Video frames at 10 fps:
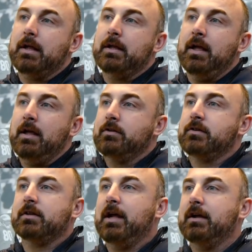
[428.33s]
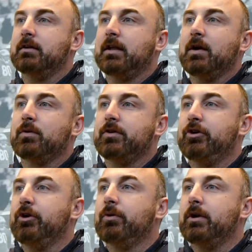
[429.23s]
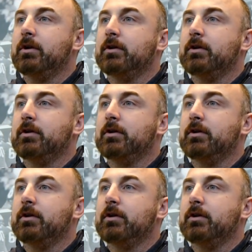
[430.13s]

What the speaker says: You just like what they're doing.